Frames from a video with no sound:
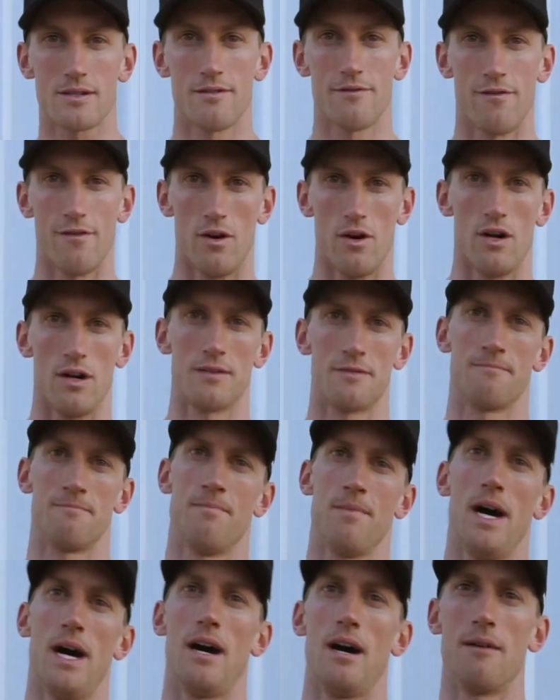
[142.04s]
are defined
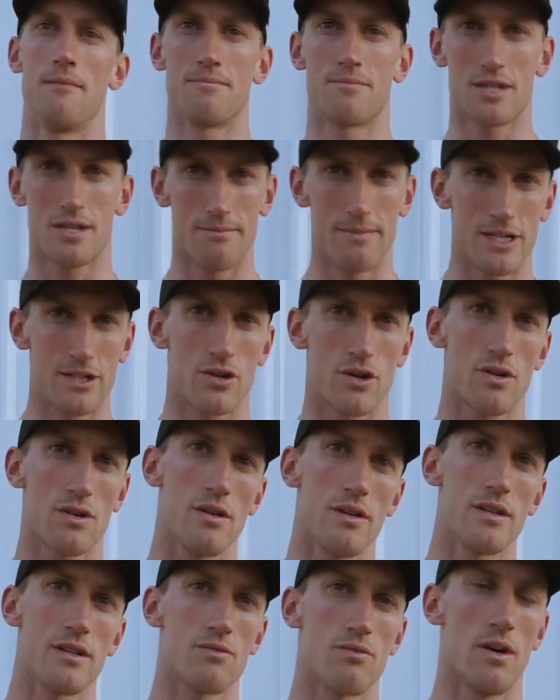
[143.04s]

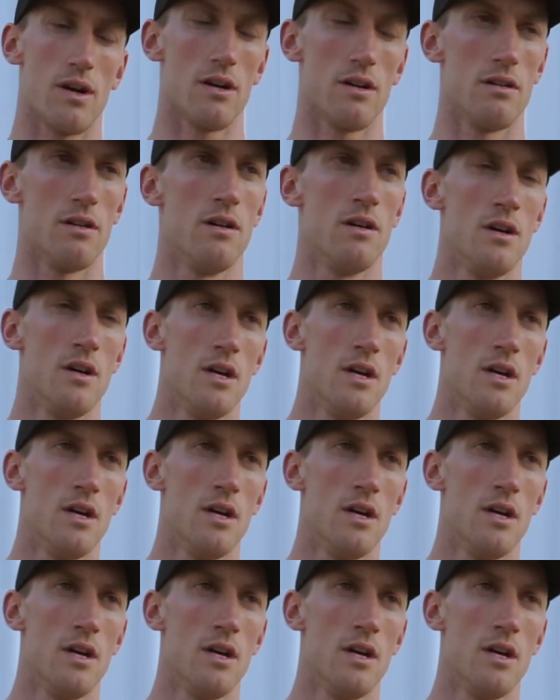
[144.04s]
symmetrically as well,